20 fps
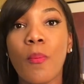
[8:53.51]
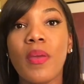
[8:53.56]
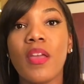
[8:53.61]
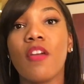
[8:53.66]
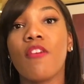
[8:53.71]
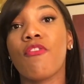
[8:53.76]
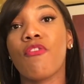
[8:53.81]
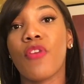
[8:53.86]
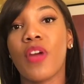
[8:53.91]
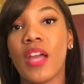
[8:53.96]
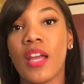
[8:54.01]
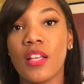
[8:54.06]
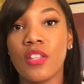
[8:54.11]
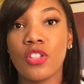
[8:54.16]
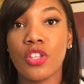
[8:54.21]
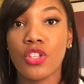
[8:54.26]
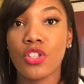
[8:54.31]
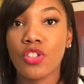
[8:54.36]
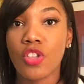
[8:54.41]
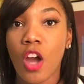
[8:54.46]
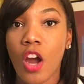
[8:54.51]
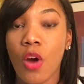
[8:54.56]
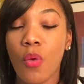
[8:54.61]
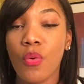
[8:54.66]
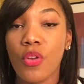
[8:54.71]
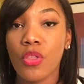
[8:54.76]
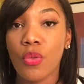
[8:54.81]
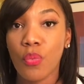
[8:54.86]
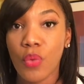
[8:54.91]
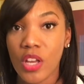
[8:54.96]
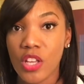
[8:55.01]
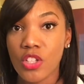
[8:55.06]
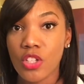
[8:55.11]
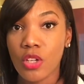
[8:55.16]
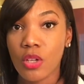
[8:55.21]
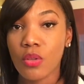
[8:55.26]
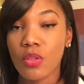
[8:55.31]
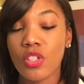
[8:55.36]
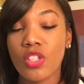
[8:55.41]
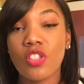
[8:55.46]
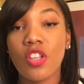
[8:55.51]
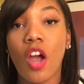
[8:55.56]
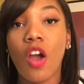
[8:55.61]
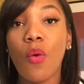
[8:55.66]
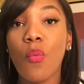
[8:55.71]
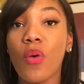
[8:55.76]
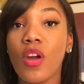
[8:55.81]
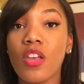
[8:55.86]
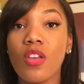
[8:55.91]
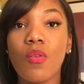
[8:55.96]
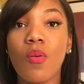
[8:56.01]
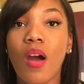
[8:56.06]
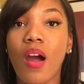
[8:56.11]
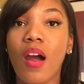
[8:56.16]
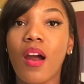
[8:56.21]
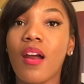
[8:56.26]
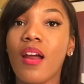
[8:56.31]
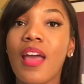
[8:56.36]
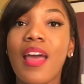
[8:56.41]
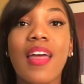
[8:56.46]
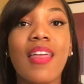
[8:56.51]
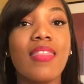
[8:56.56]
be afraid to start with regional. Start where you are.